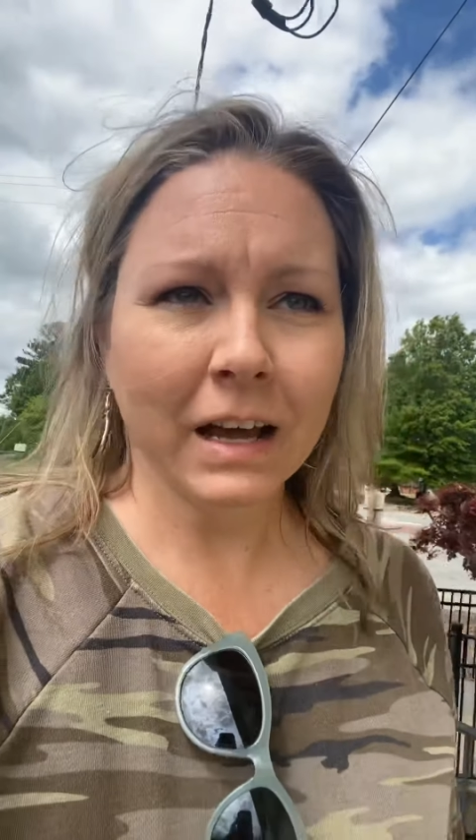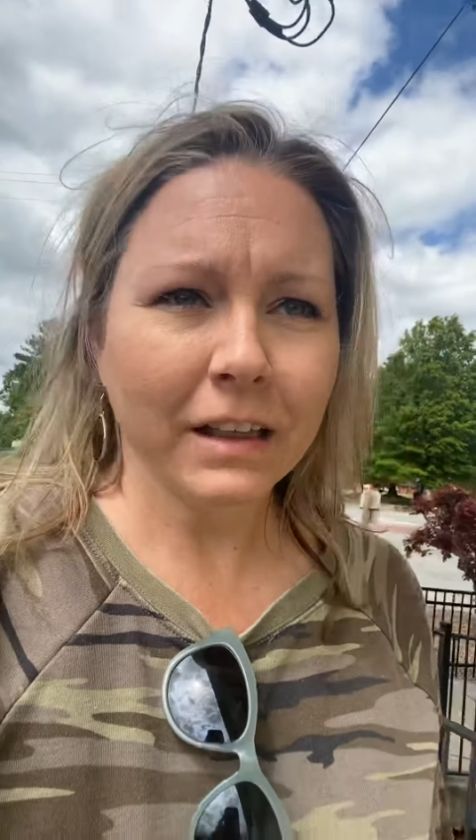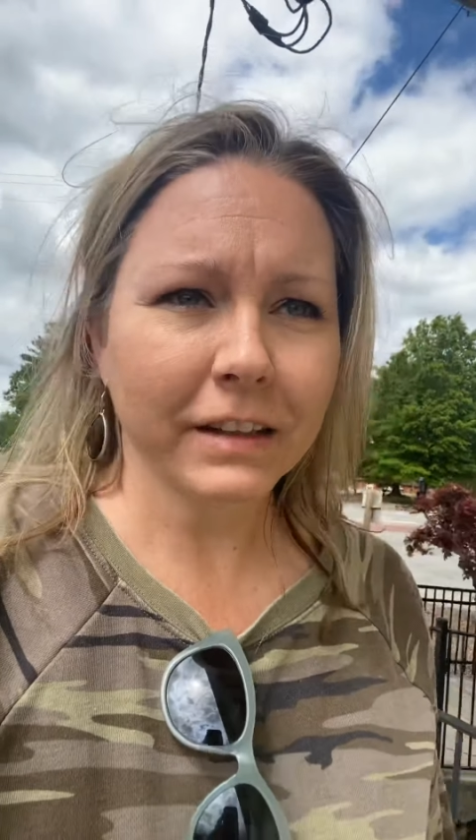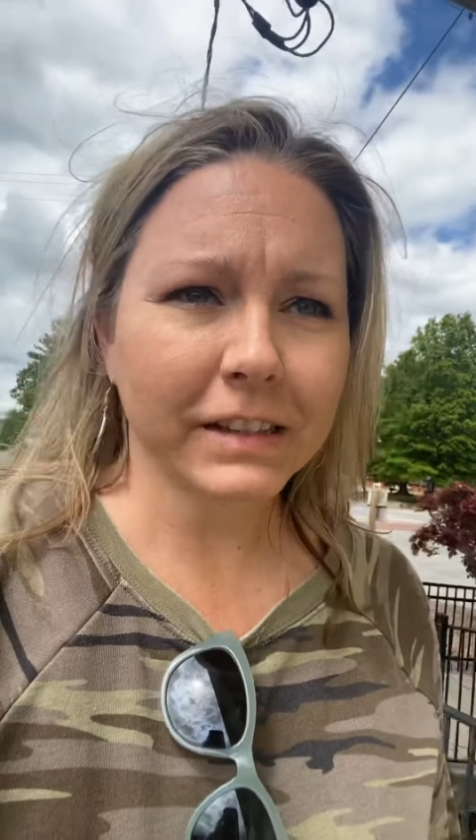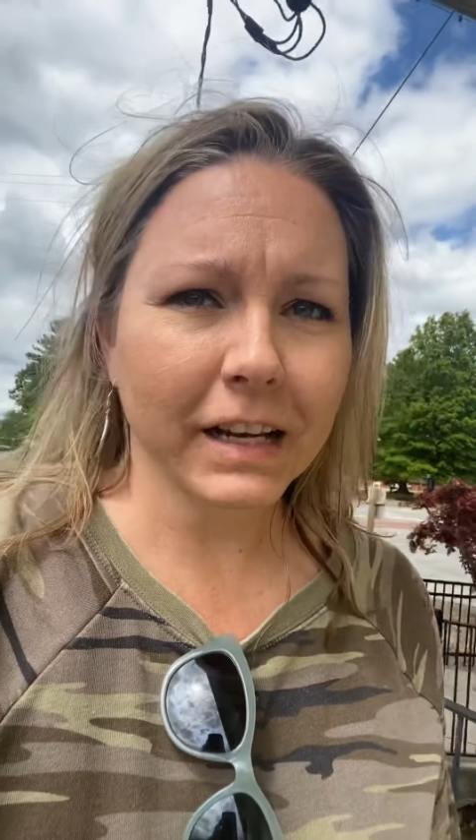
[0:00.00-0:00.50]

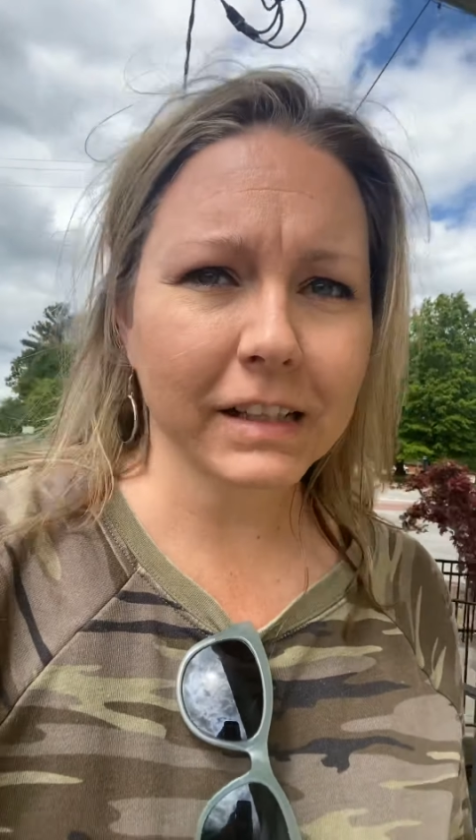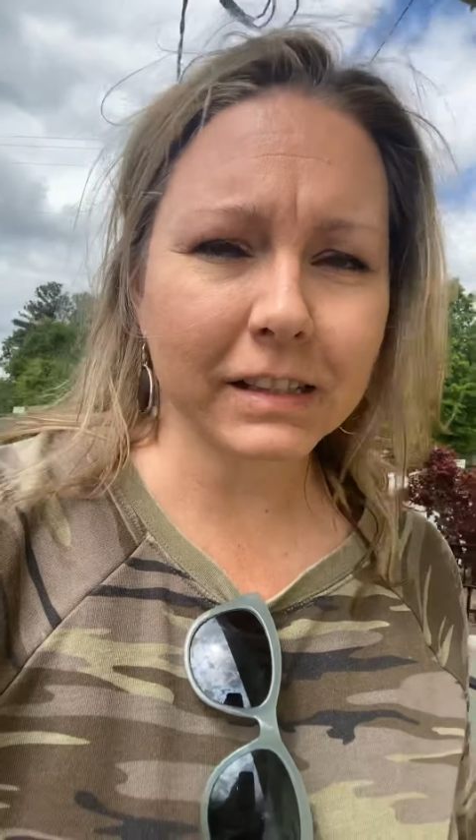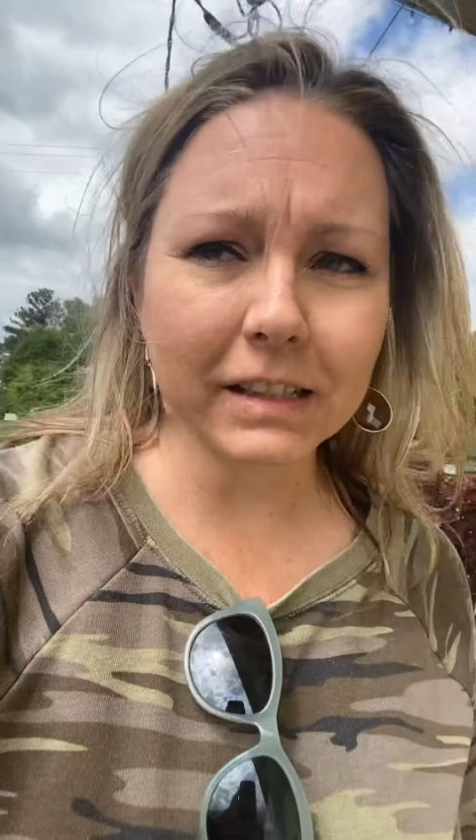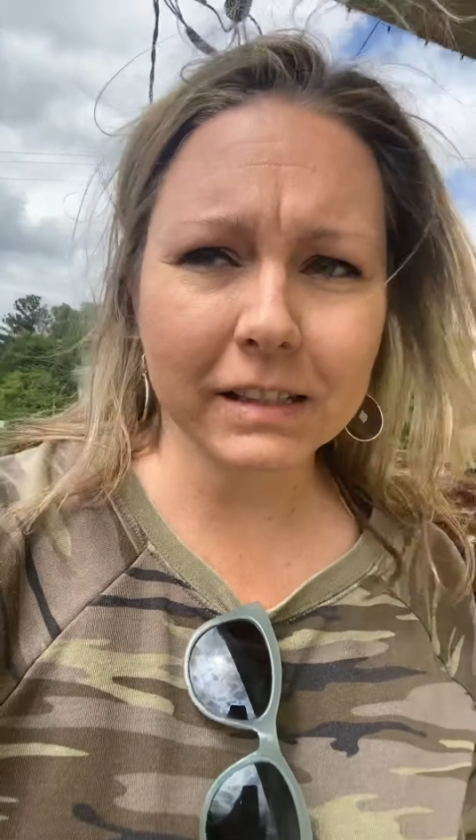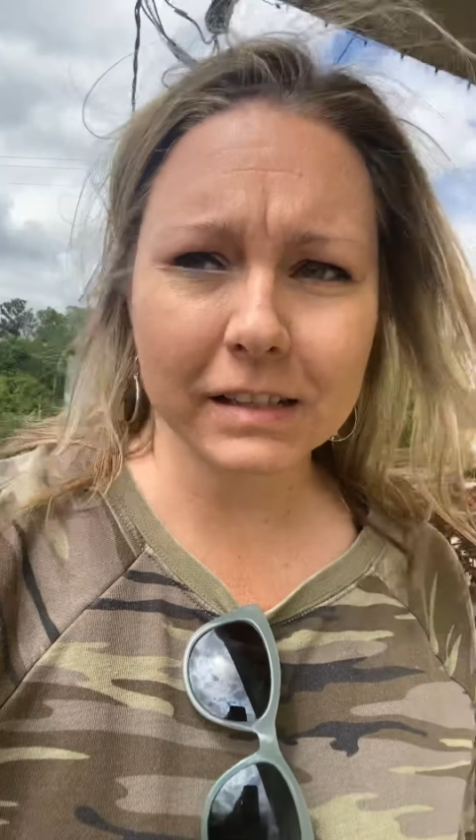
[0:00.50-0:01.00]
The
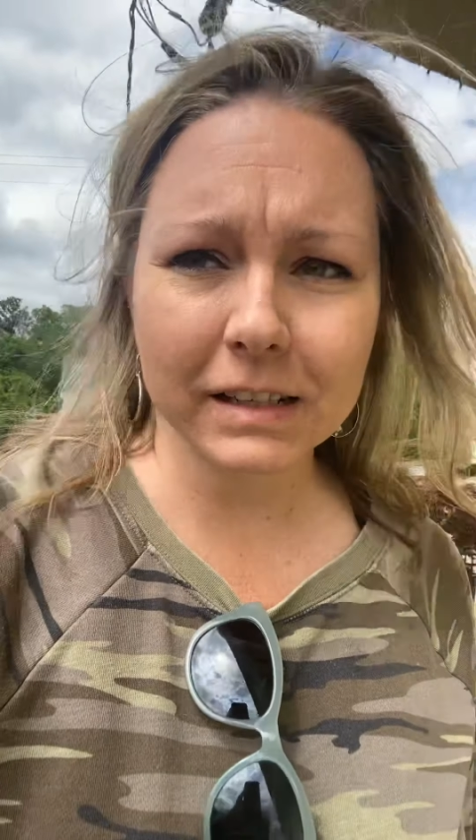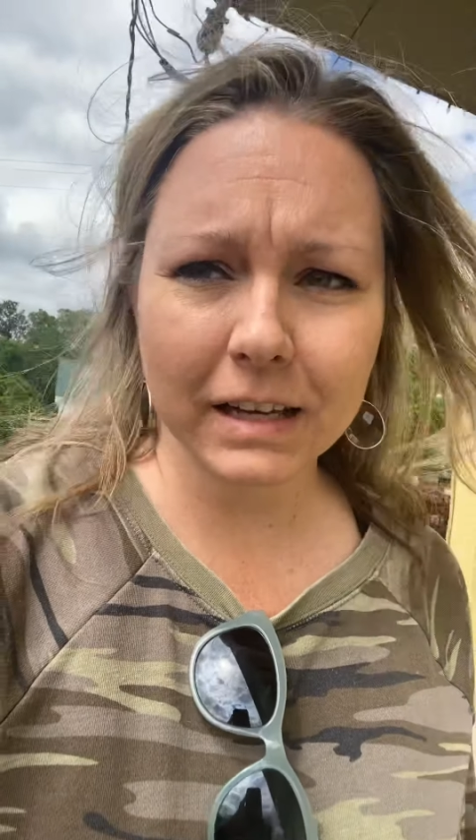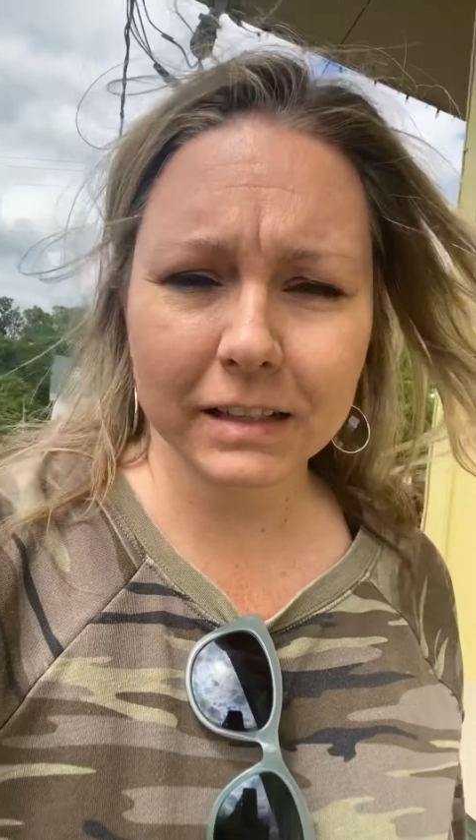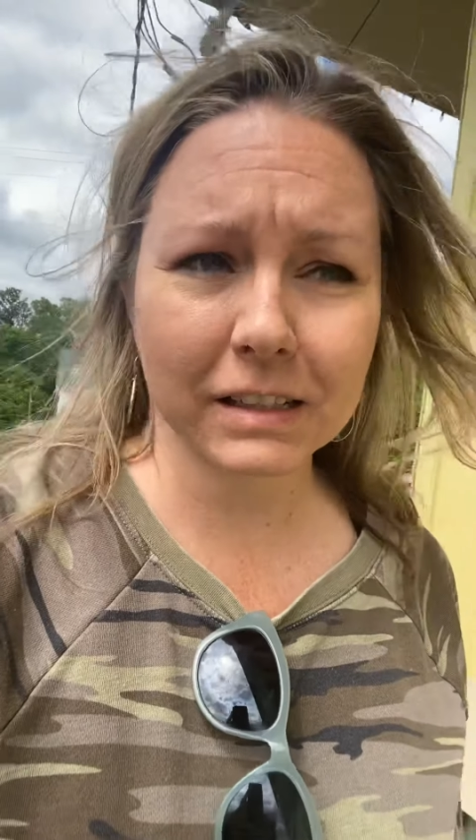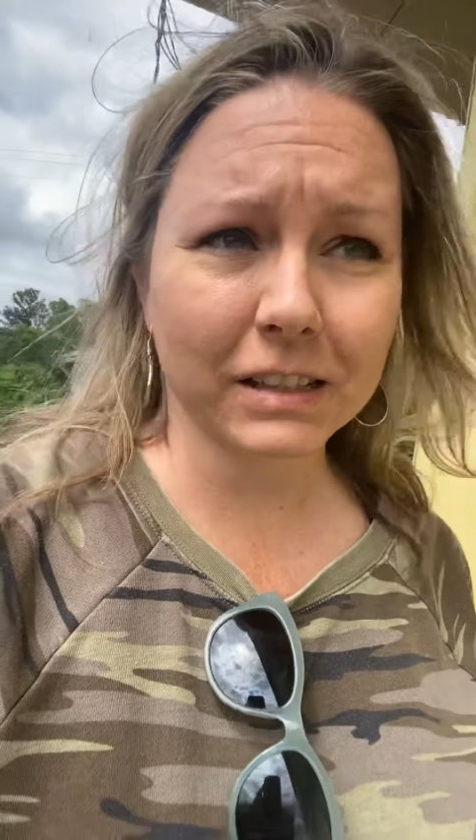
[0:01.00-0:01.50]
Texas
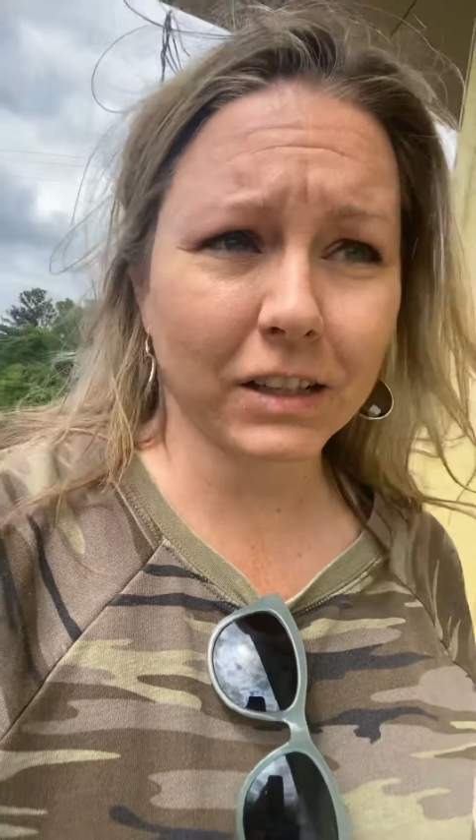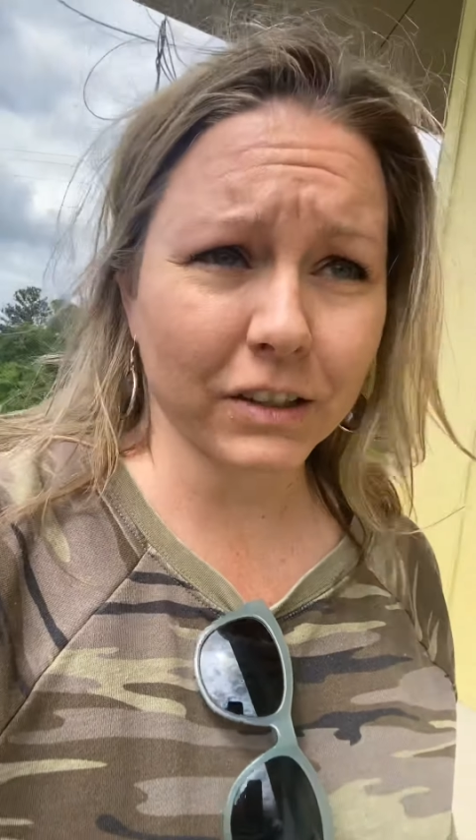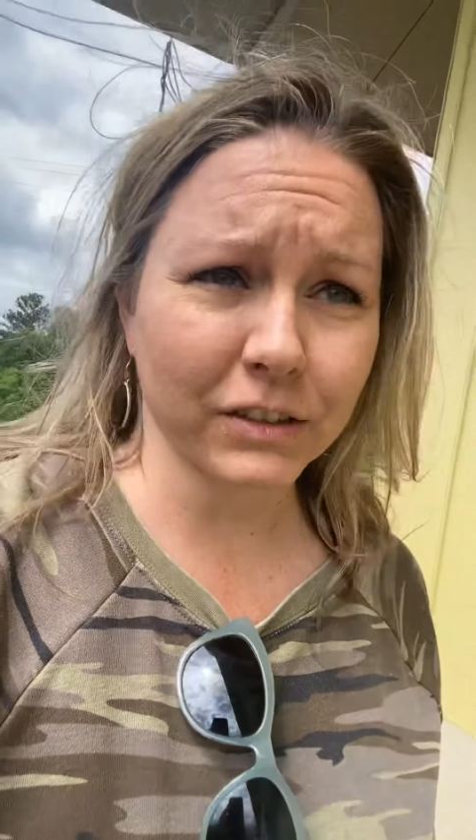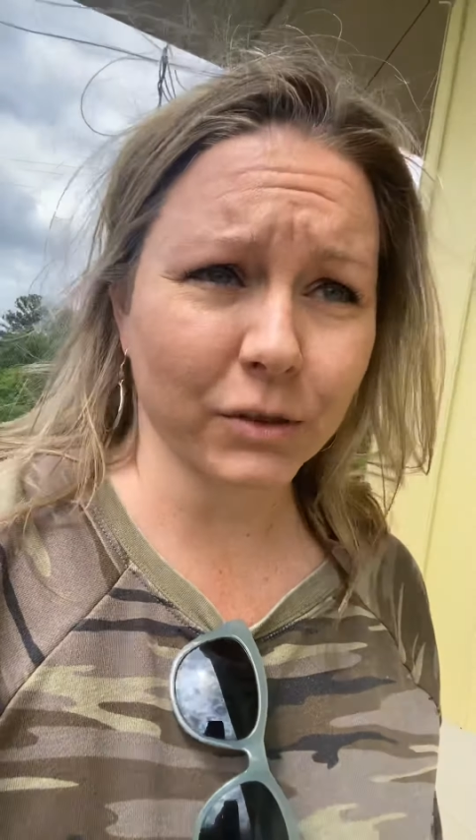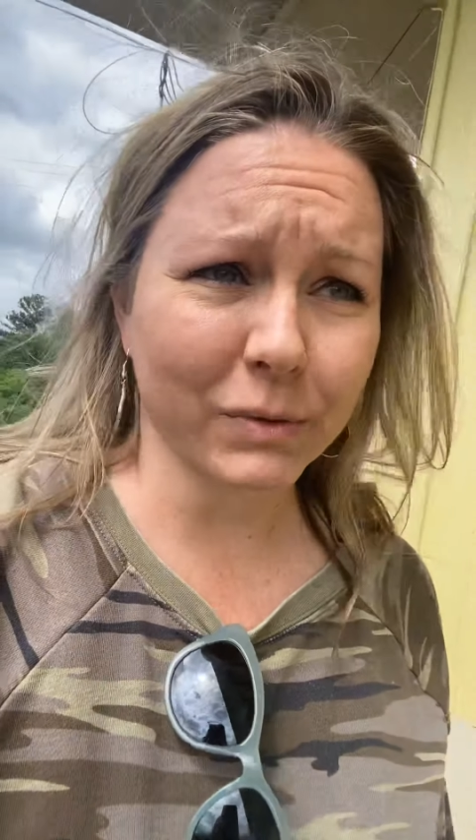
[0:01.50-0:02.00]
and its
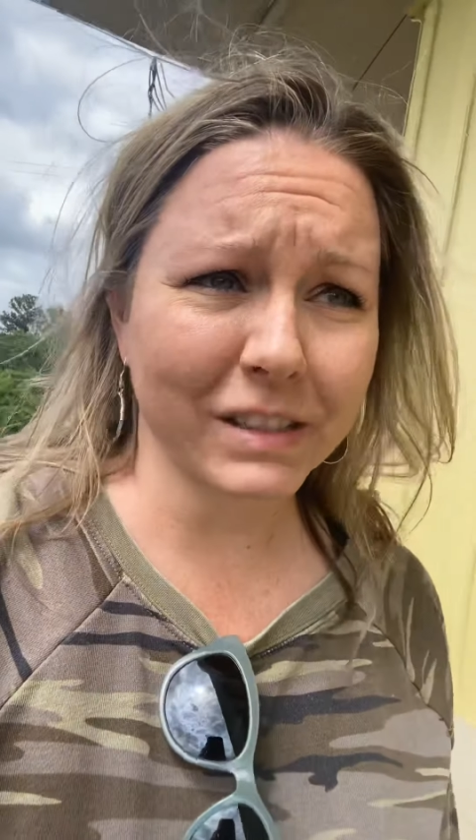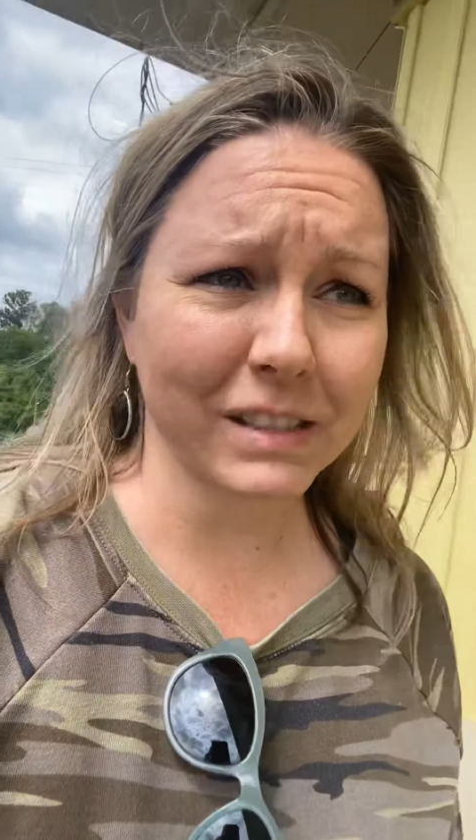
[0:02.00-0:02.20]
conductor was